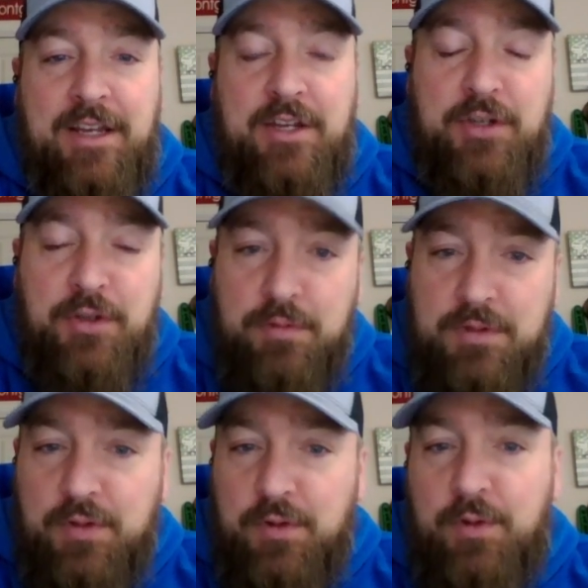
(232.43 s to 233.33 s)

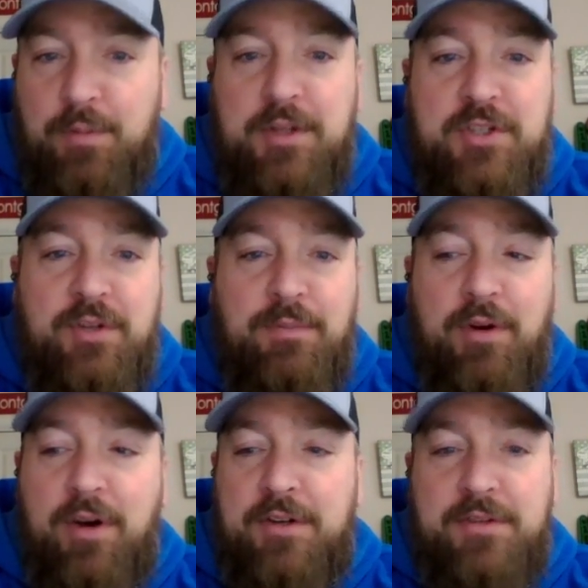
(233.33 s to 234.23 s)
YouTube,
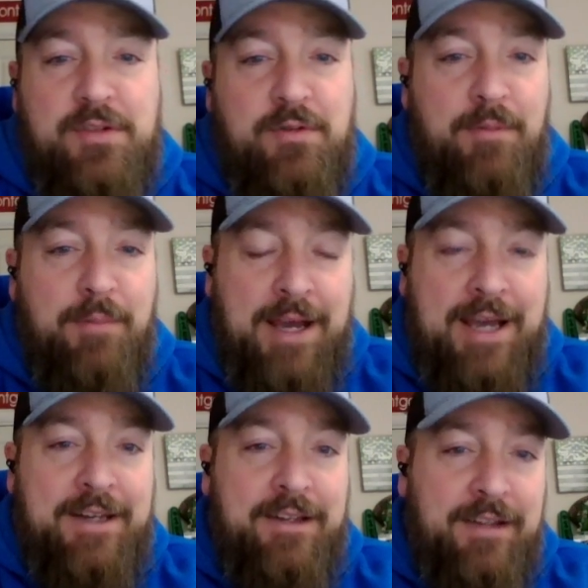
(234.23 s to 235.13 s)
Jimbo_Mont.